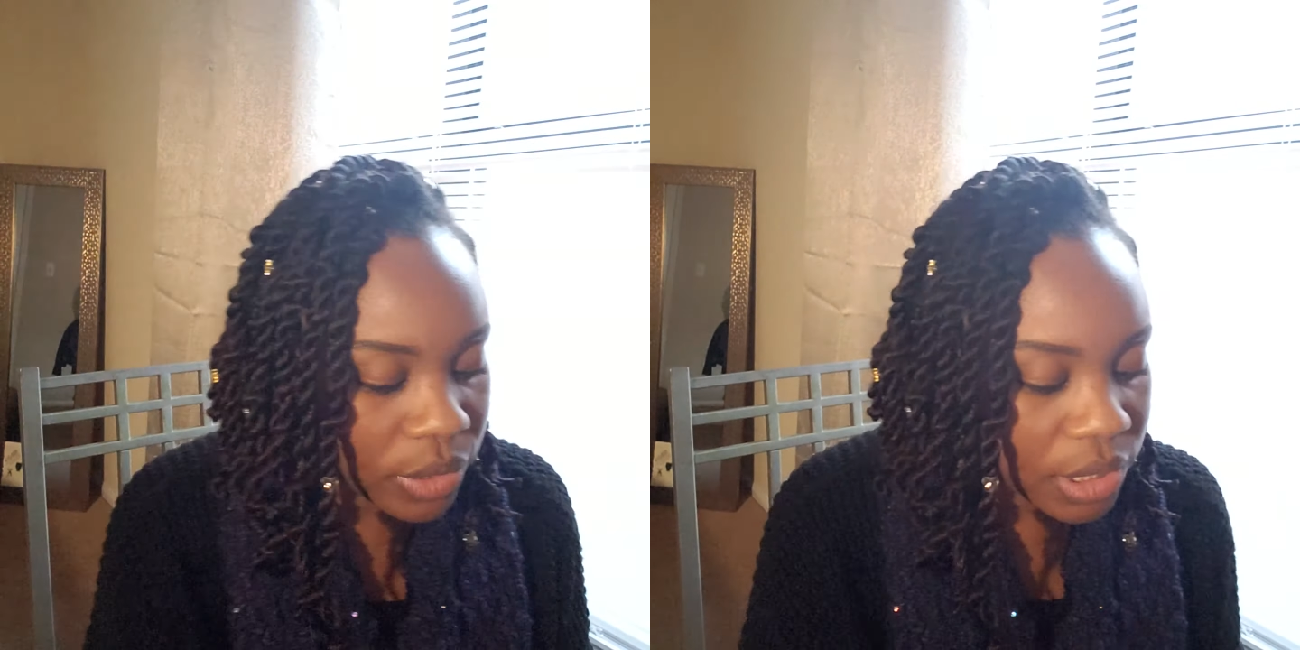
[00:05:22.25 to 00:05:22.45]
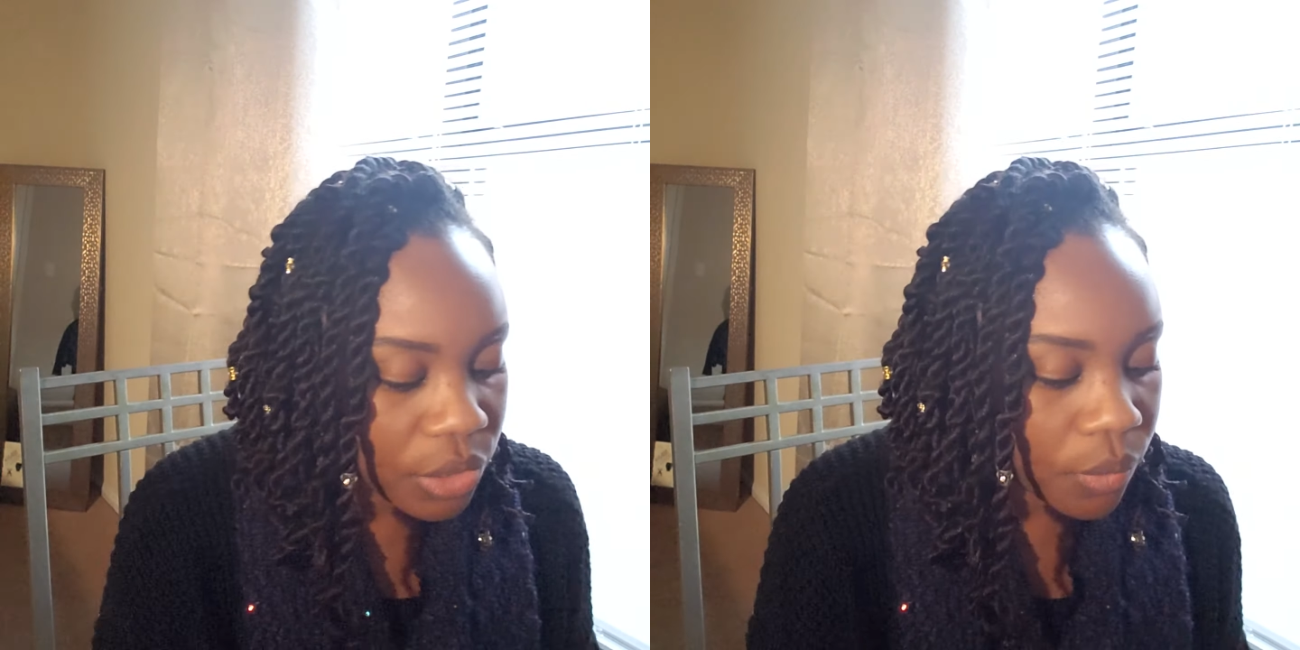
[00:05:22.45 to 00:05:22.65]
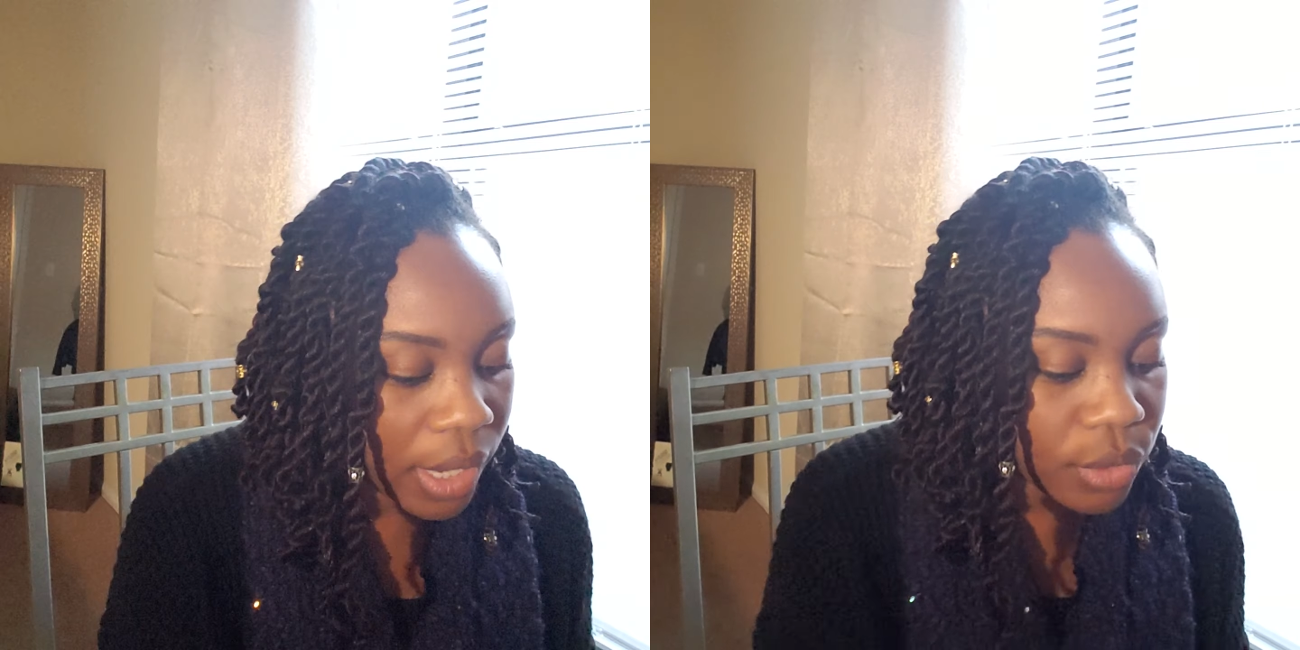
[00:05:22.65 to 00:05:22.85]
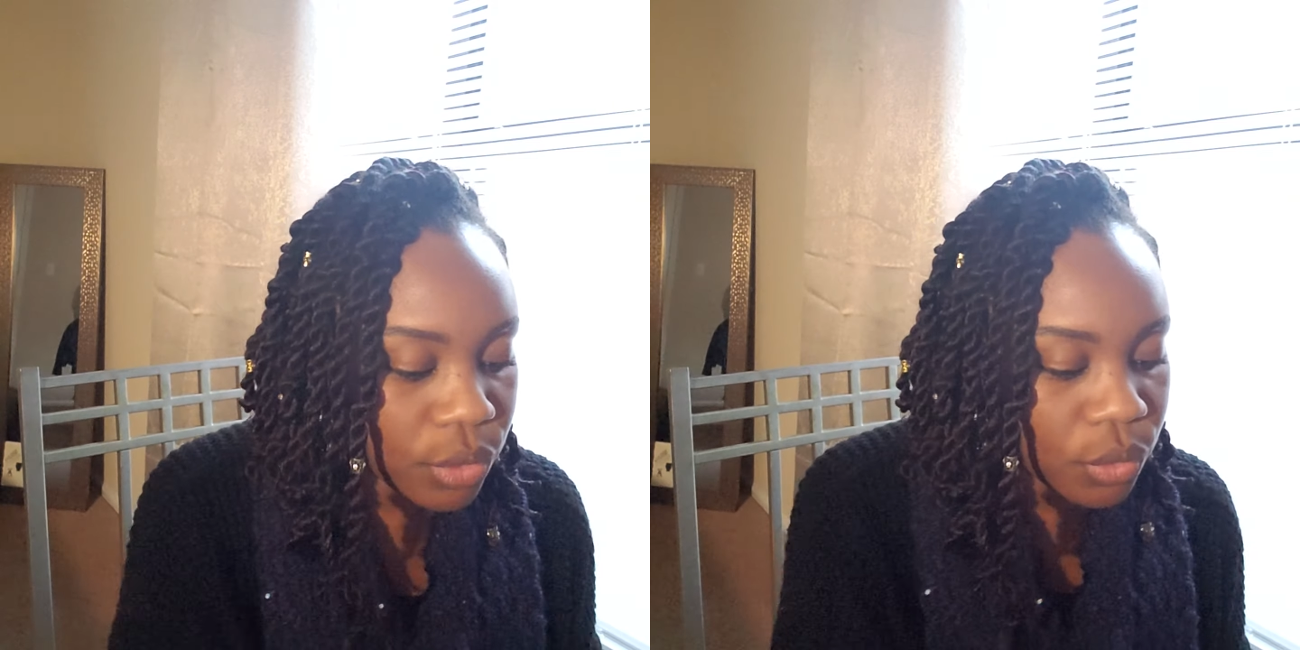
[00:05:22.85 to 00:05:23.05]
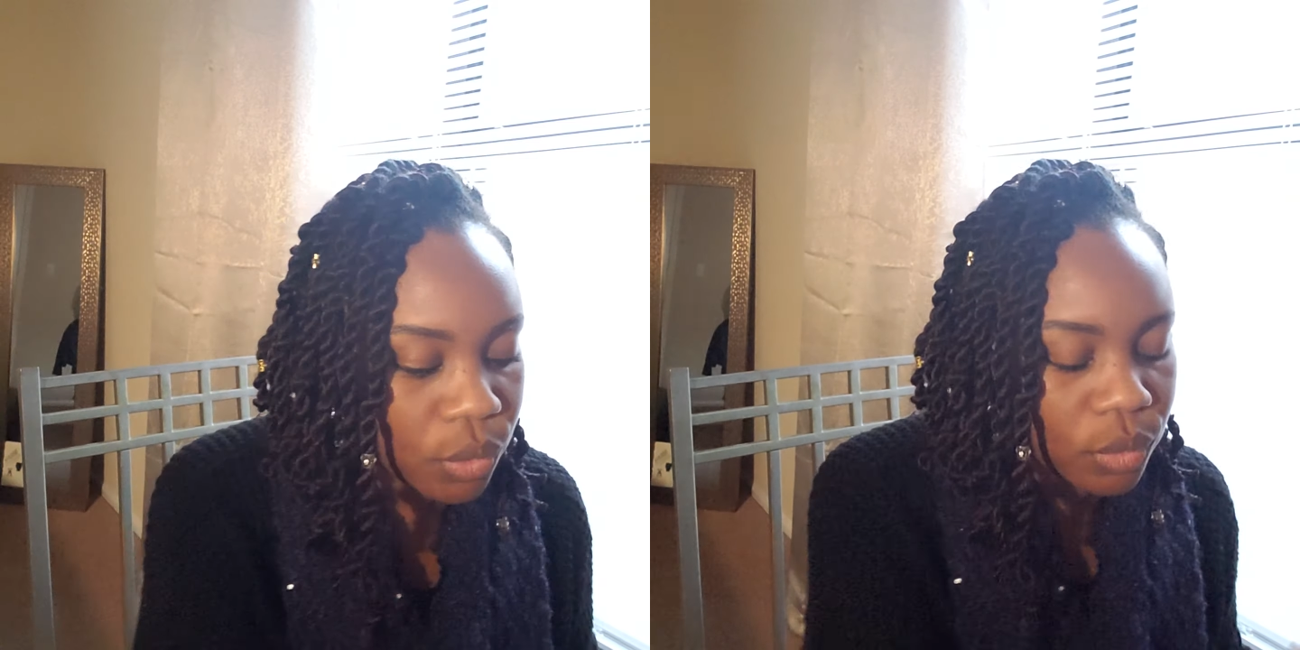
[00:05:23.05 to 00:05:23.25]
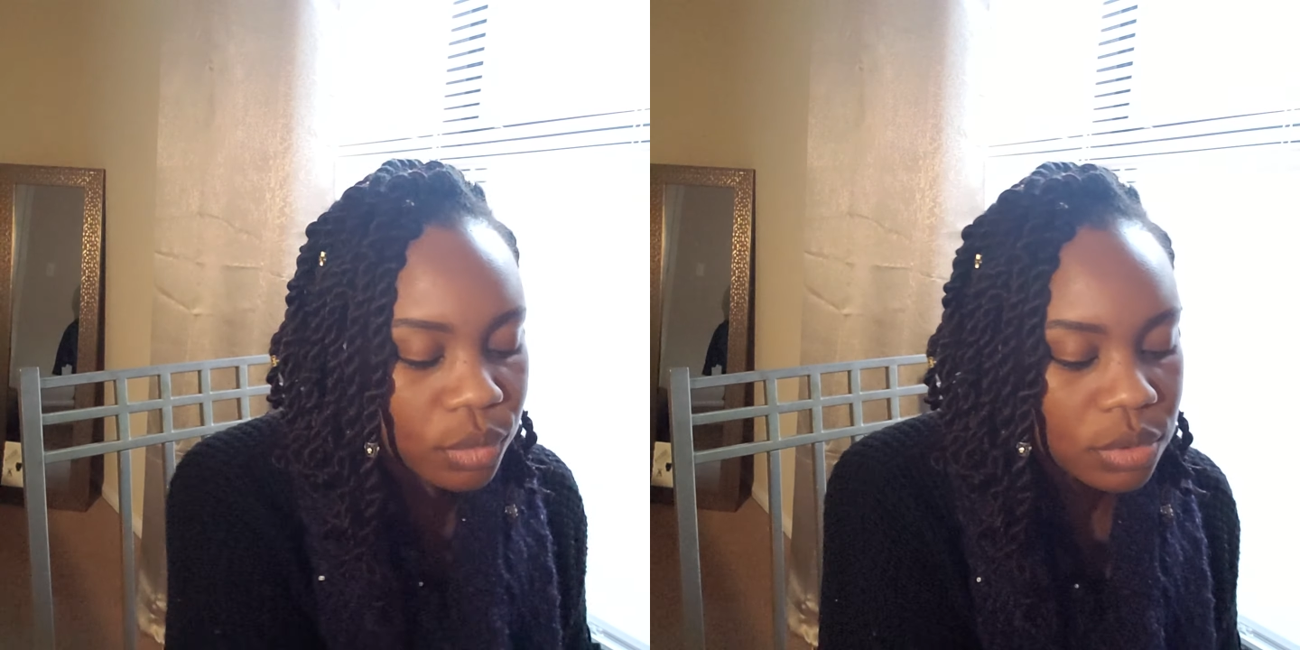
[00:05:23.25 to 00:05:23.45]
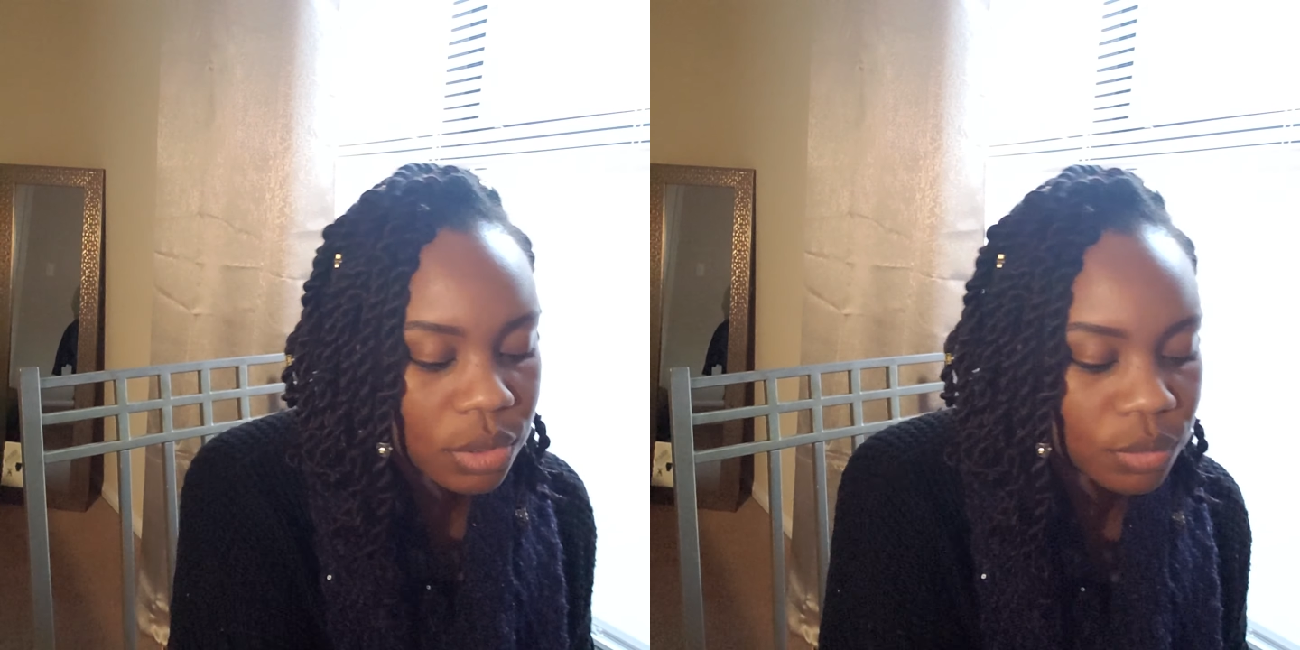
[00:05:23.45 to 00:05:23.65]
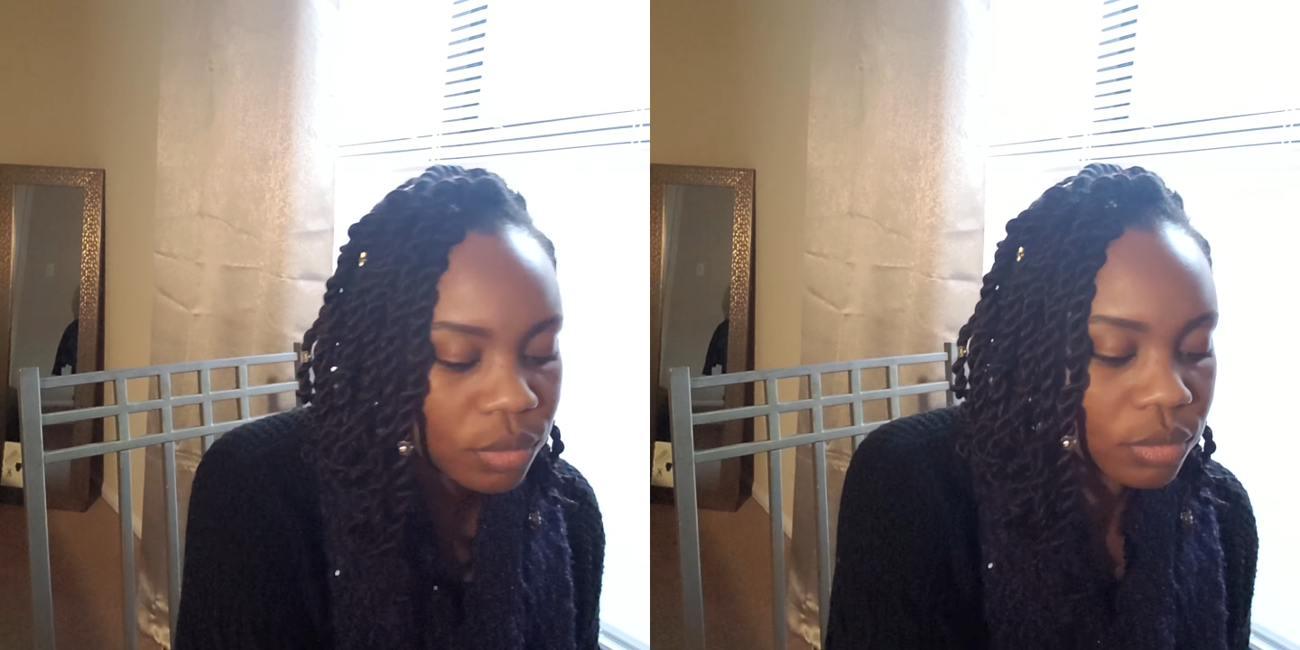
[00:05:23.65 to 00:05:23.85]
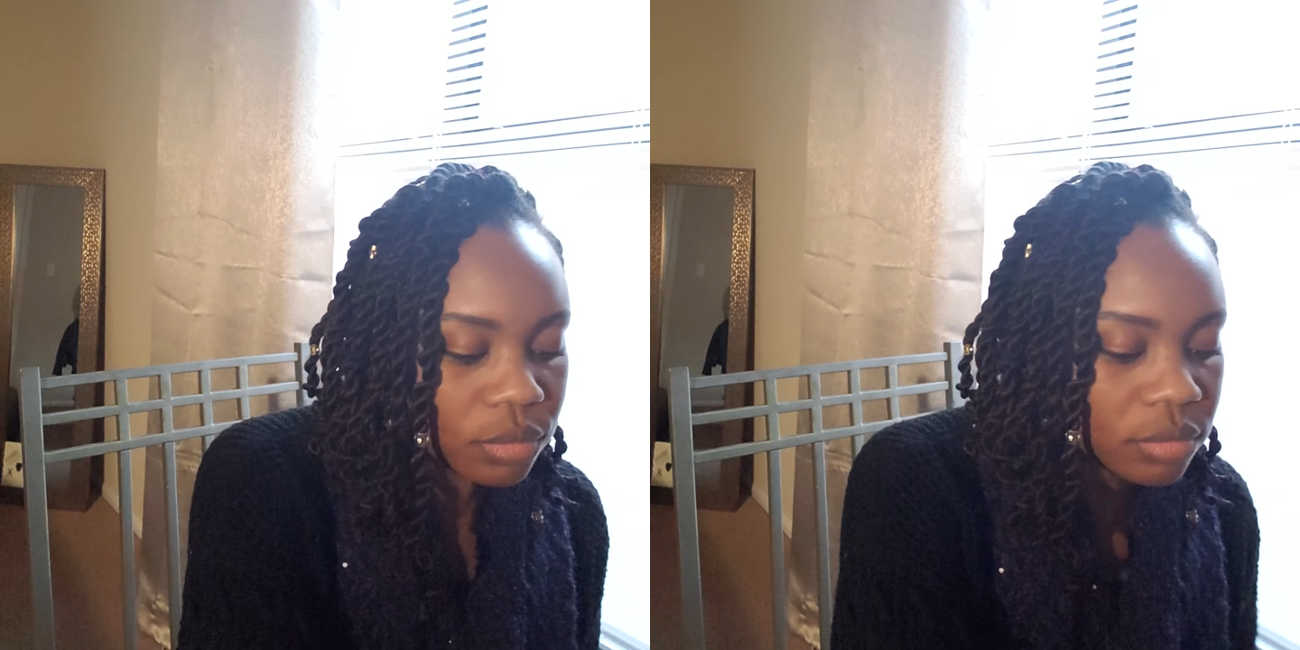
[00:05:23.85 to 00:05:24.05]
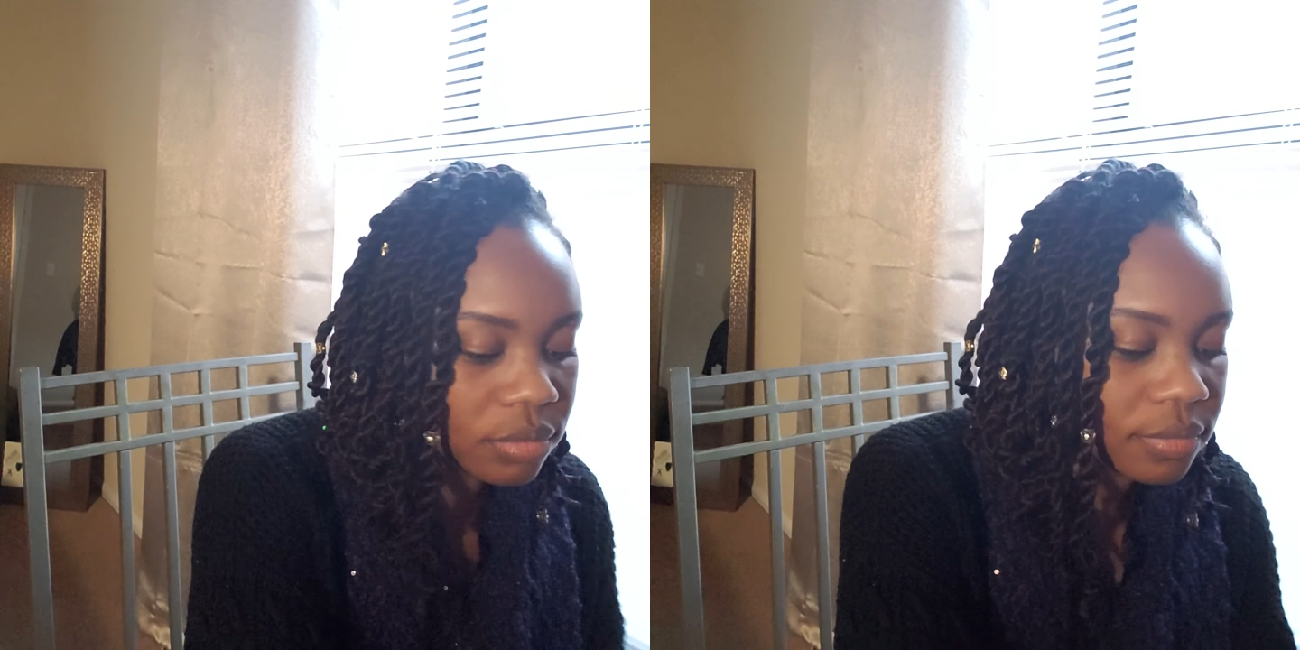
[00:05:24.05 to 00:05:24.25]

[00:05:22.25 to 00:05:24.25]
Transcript: really great news. Ooh.